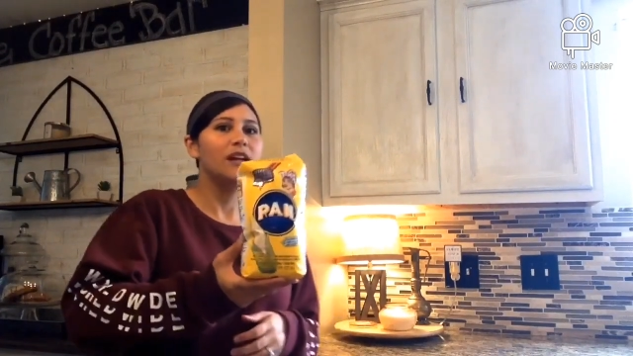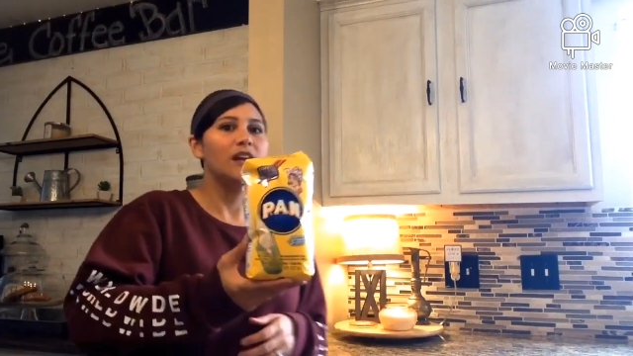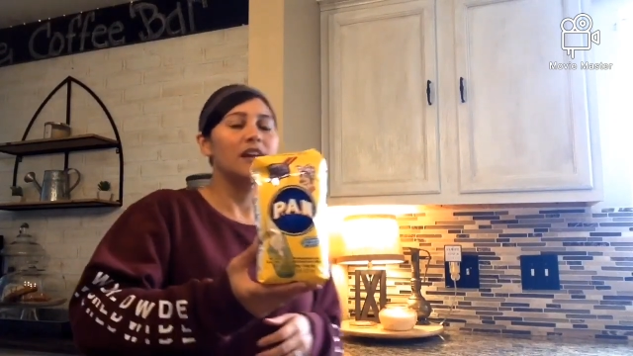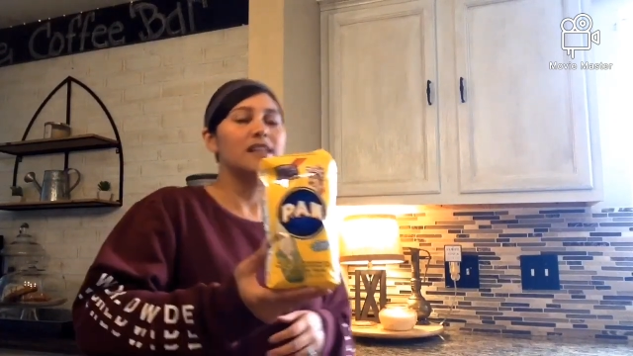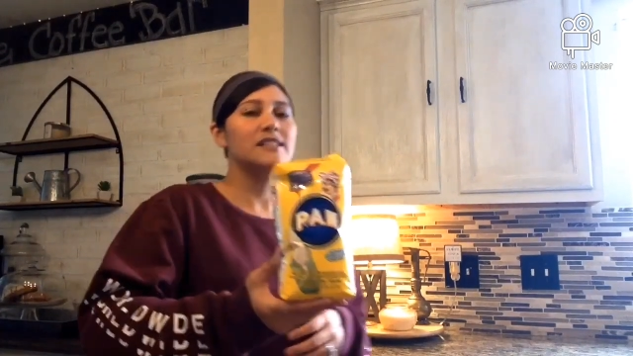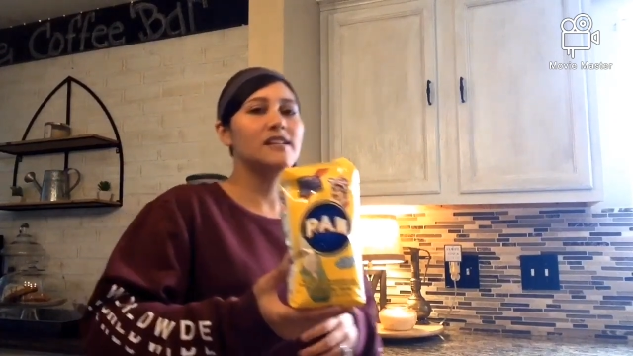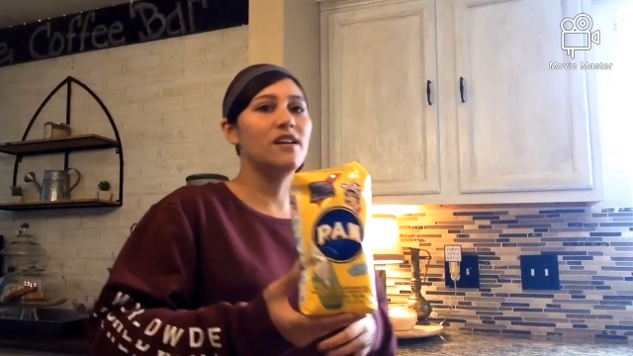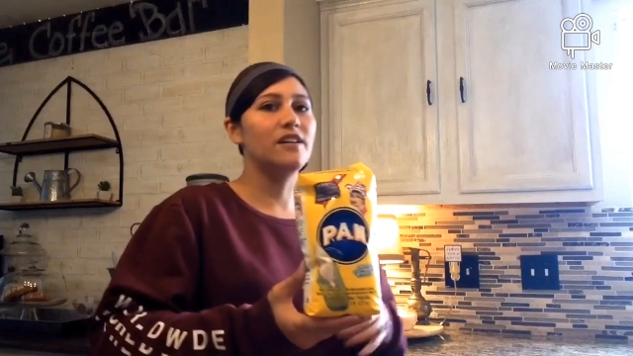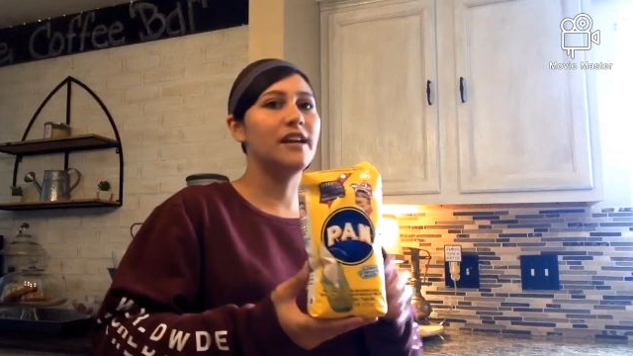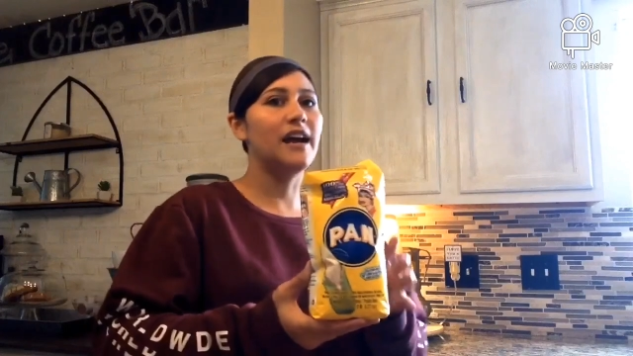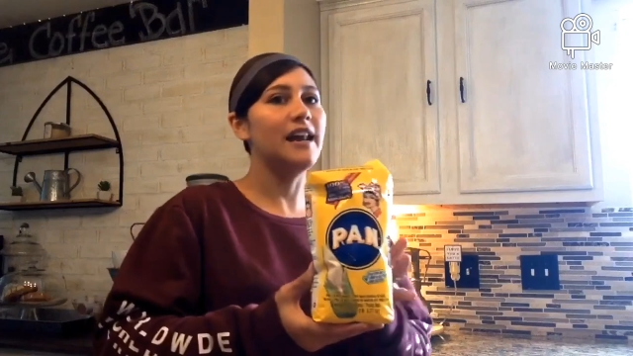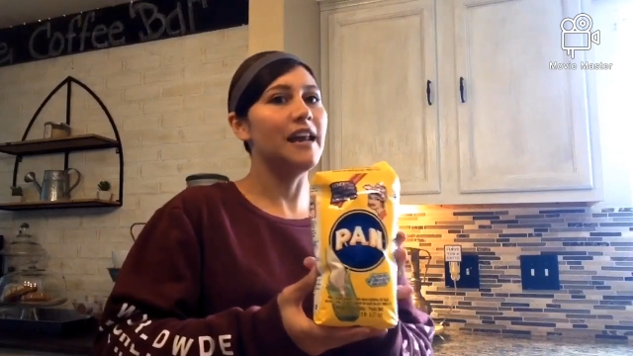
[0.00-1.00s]
It's called
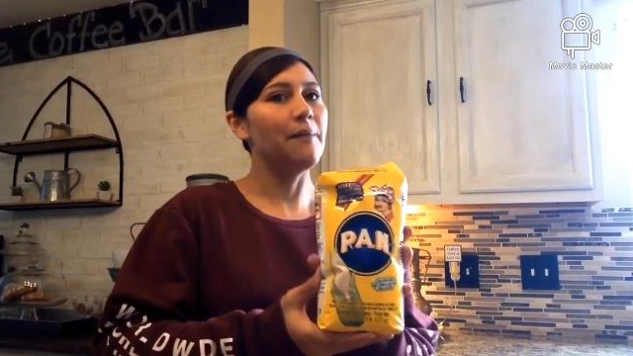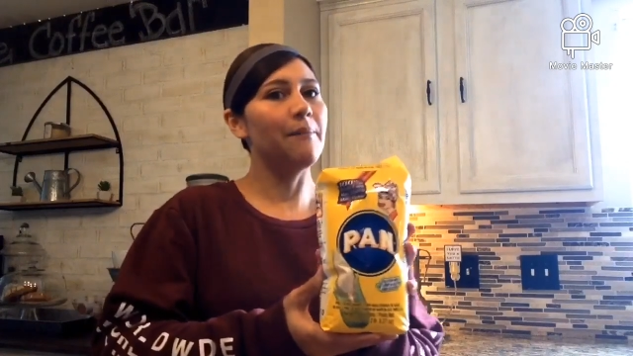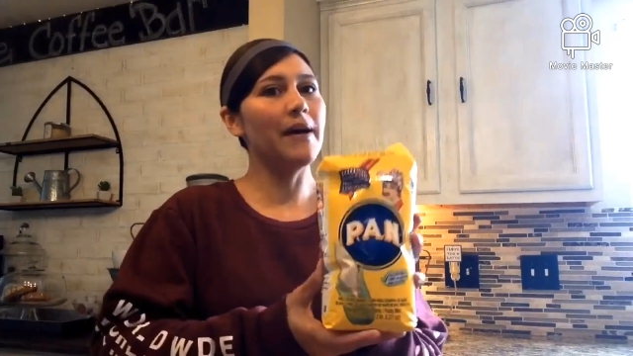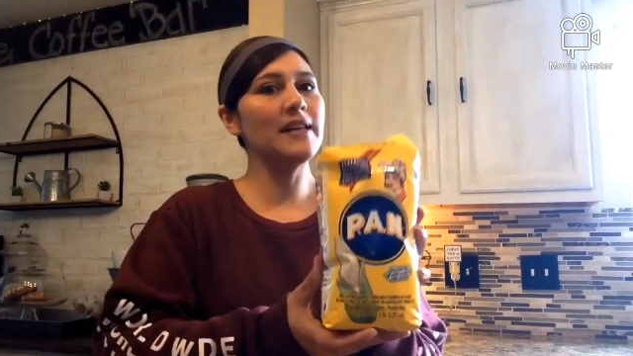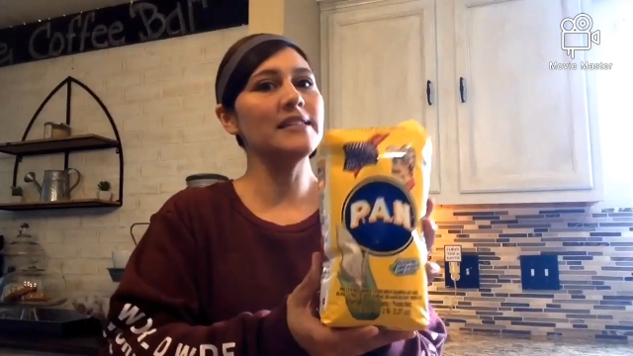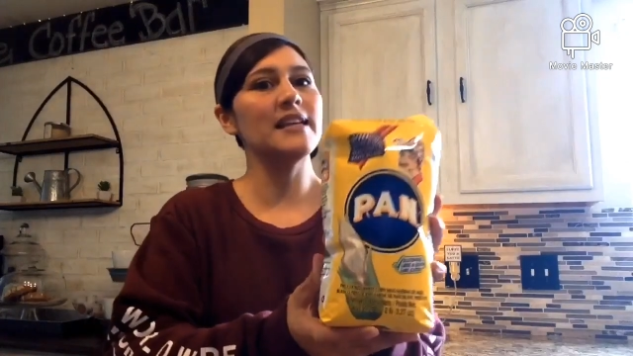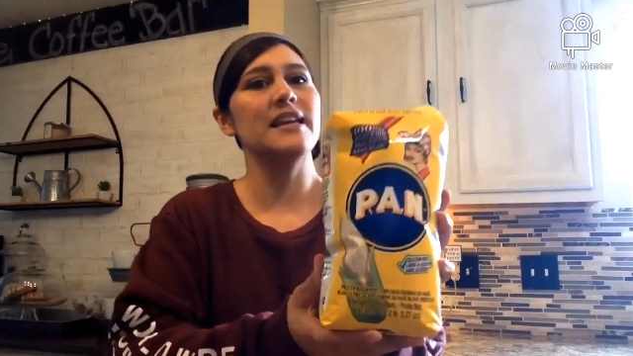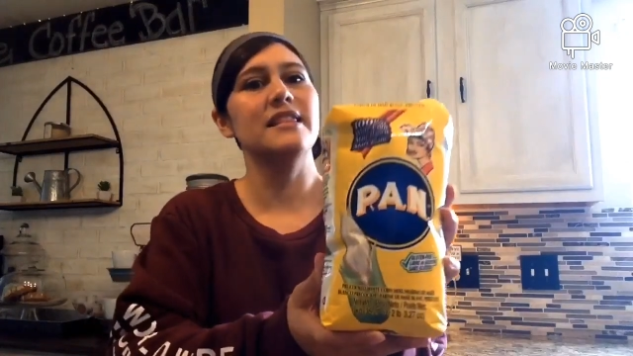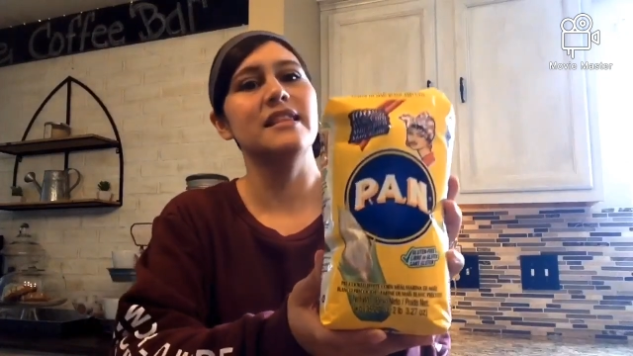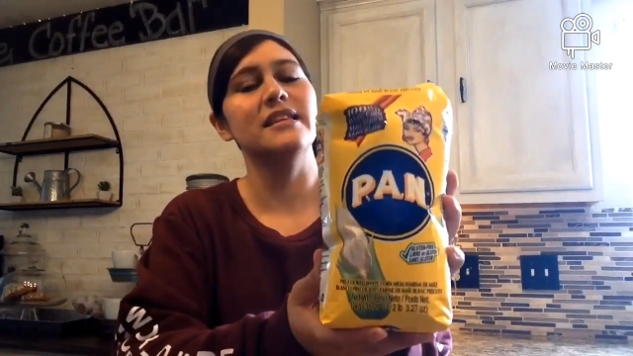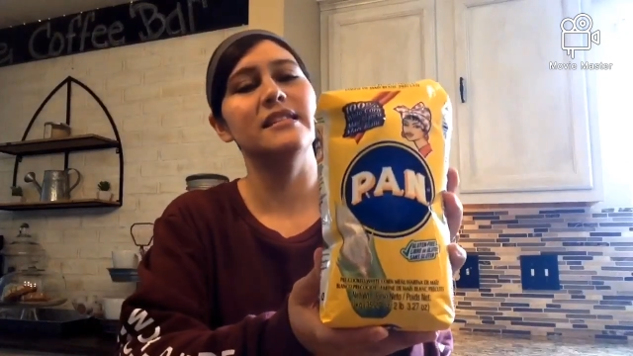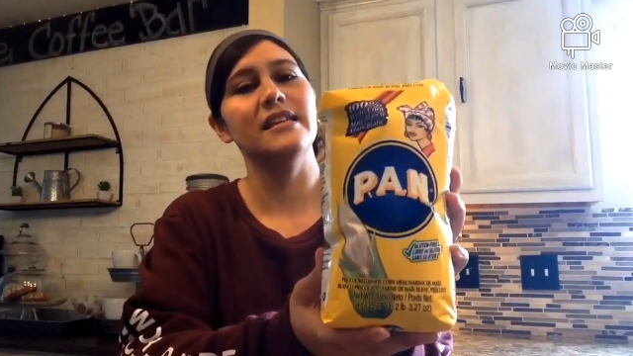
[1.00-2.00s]
arepas, and
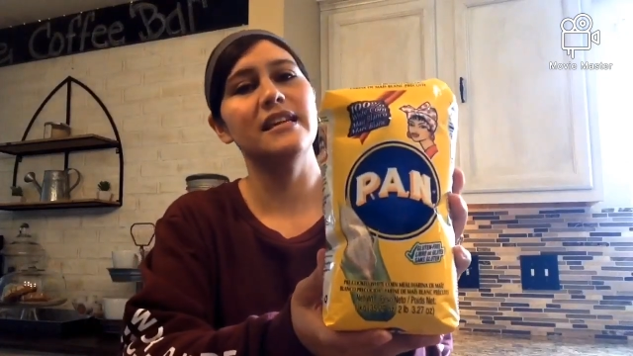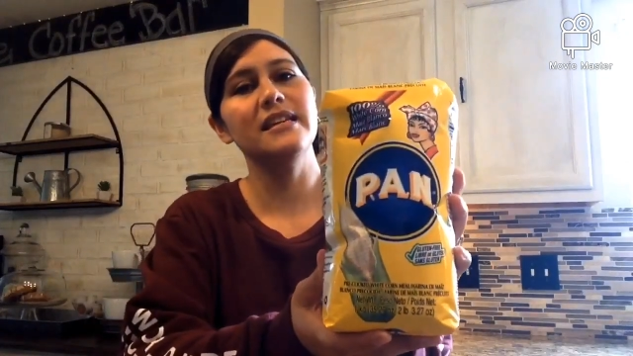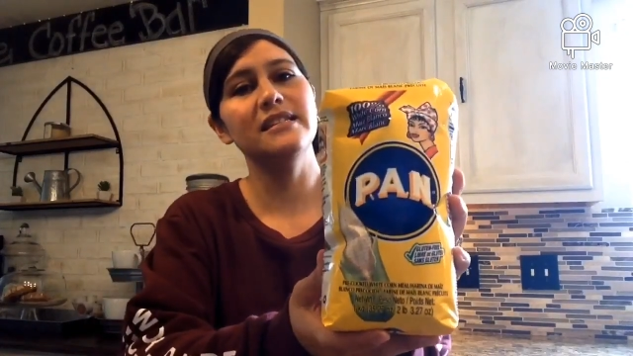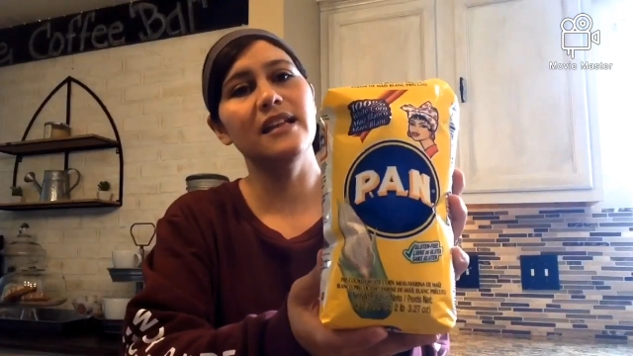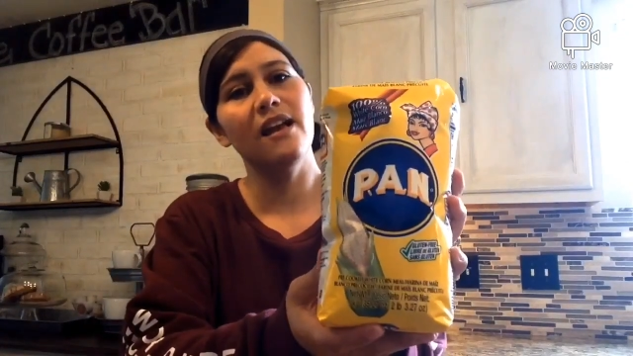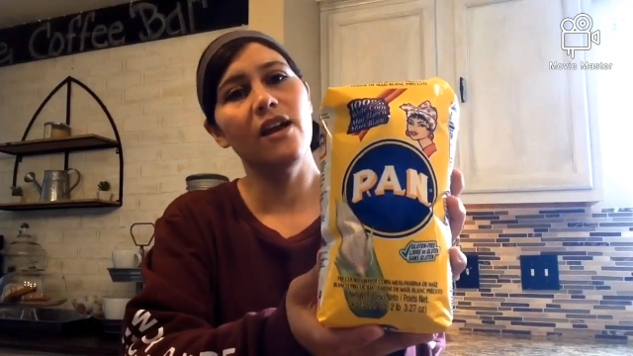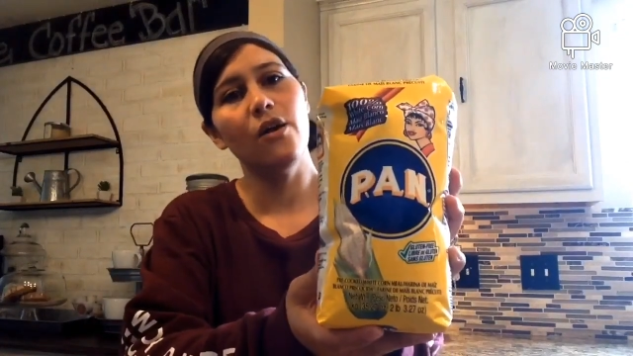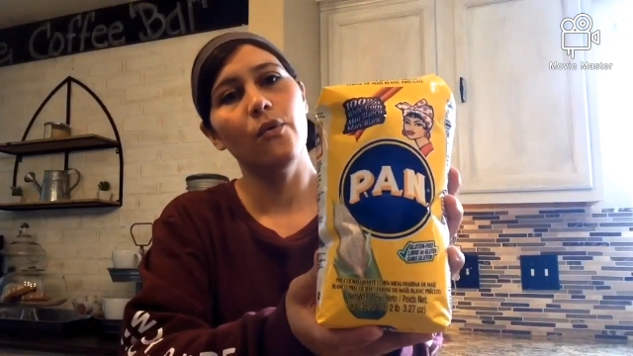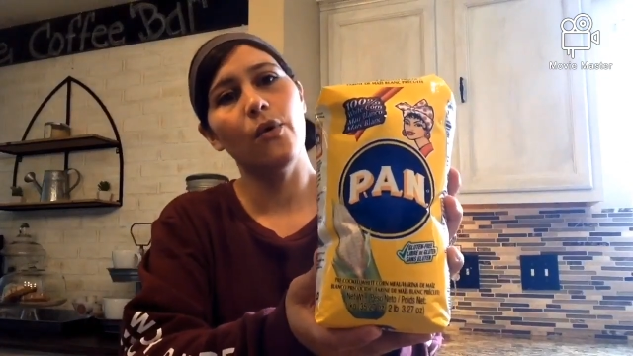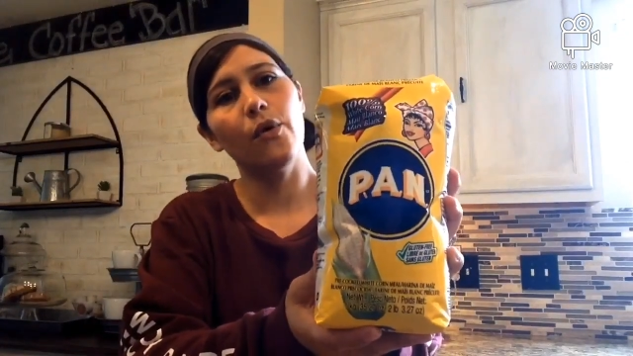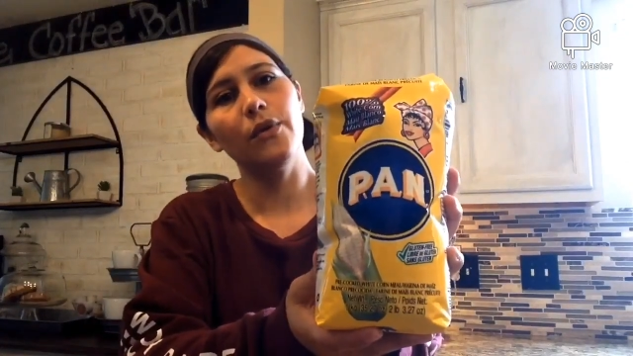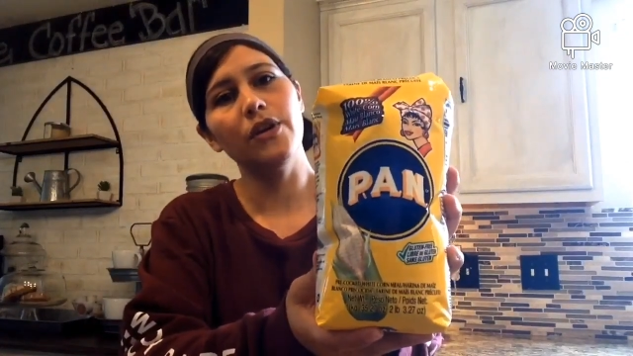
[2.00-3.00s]
this is
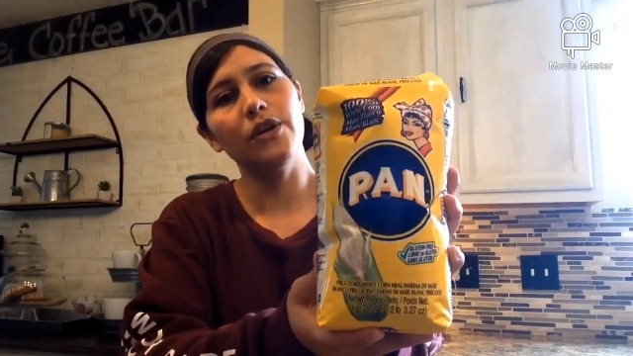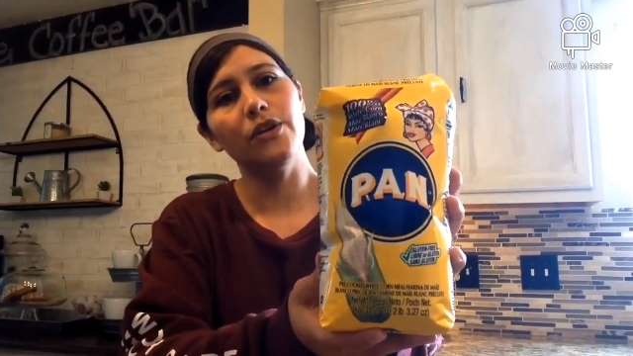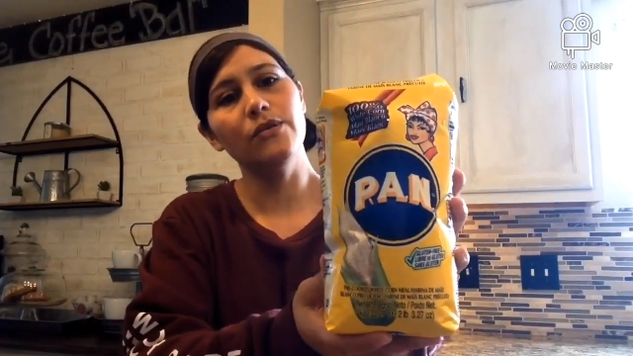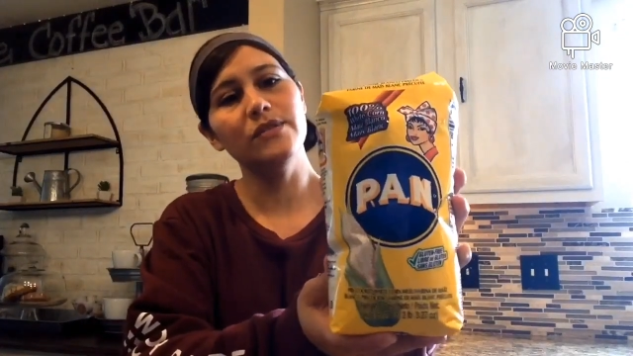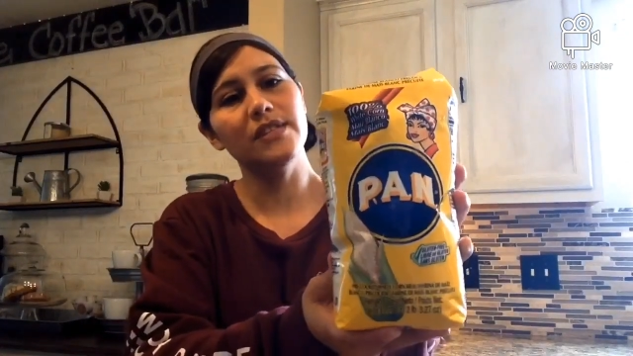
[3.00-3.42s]
what we use.